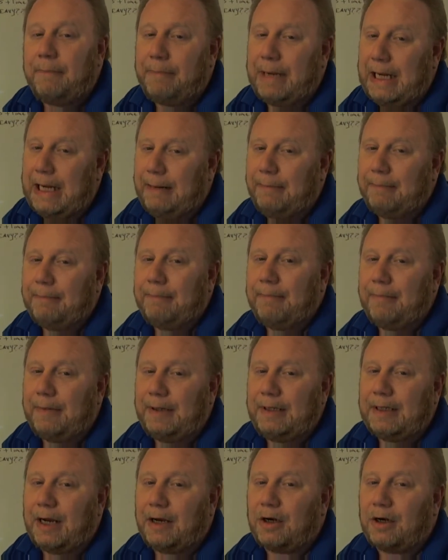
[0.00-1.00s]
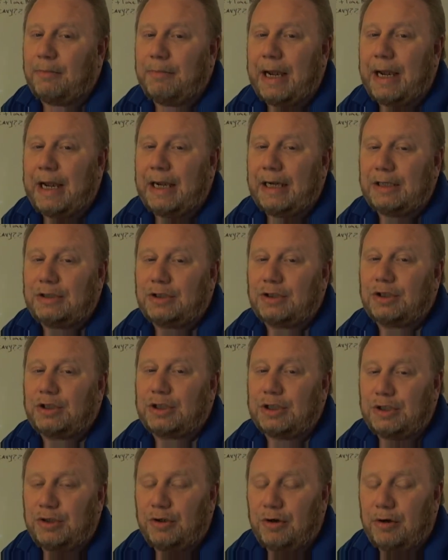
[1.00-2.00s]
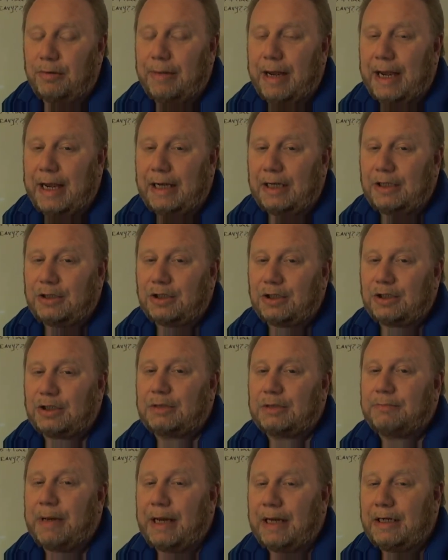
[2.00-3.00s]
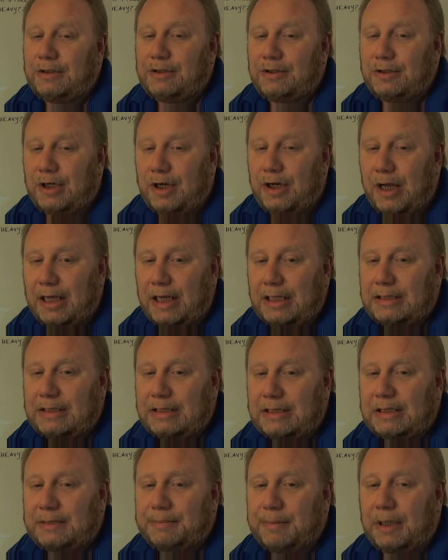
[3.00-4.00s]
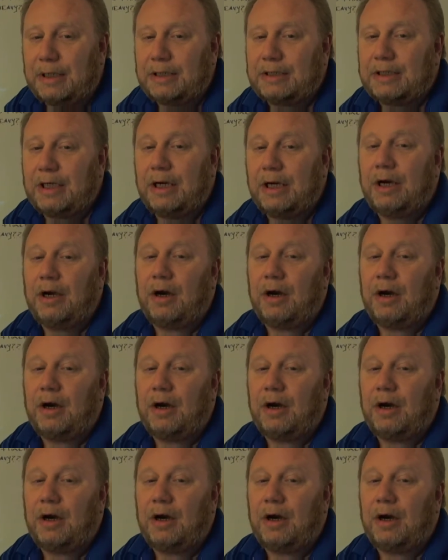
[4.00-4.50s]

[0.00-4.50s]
Younger managers and newer managers that are less experienced,